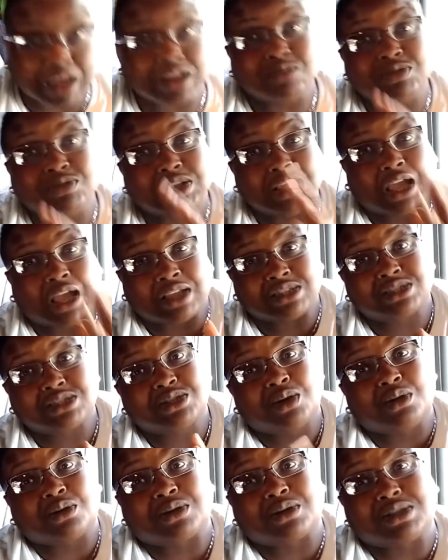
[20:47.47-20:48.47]
and I didn't really, I just
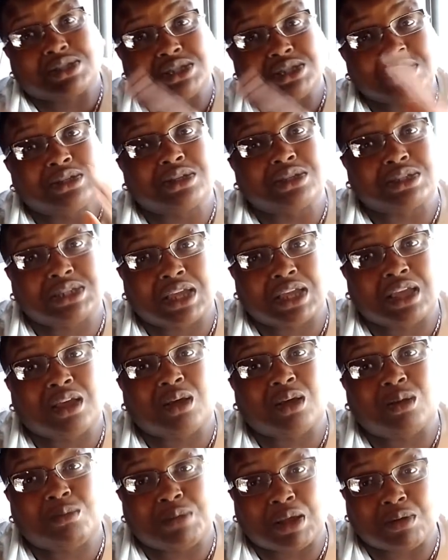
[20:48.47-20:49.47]
told her because she could
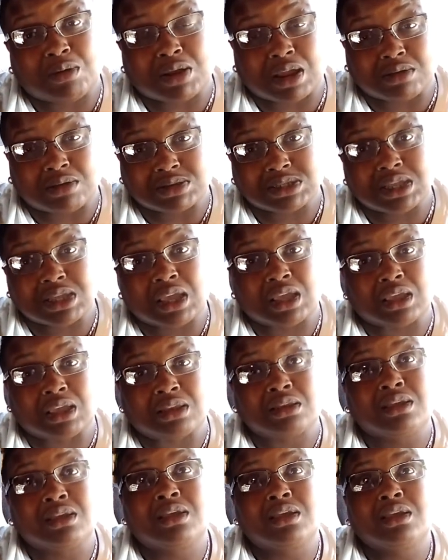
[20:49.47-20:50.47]
tell by what I was saying.